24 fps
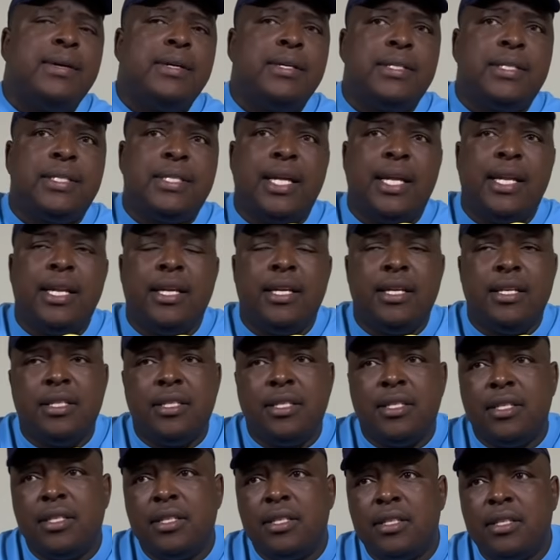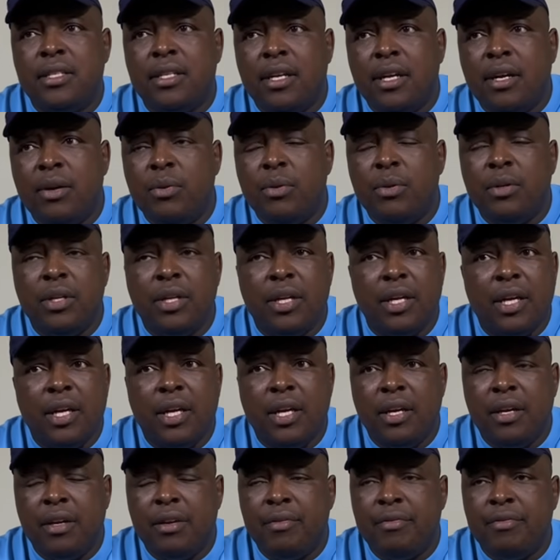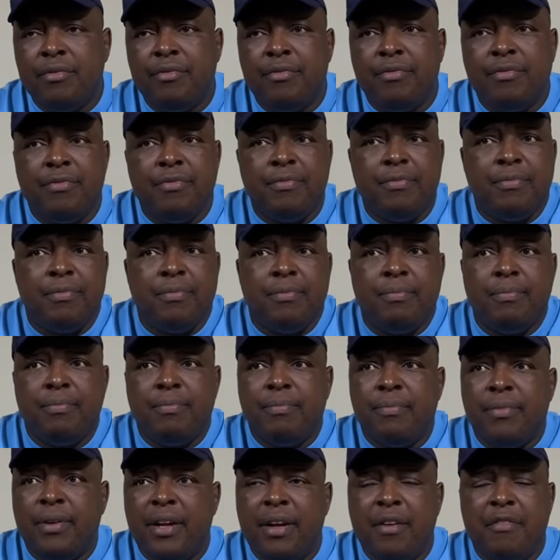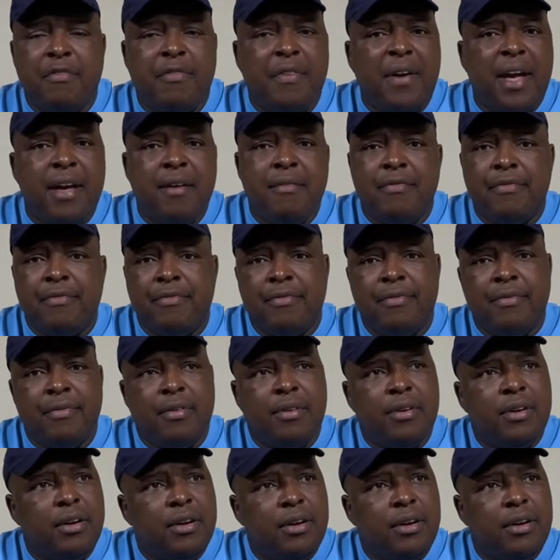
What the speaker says: Sales, I will give a five.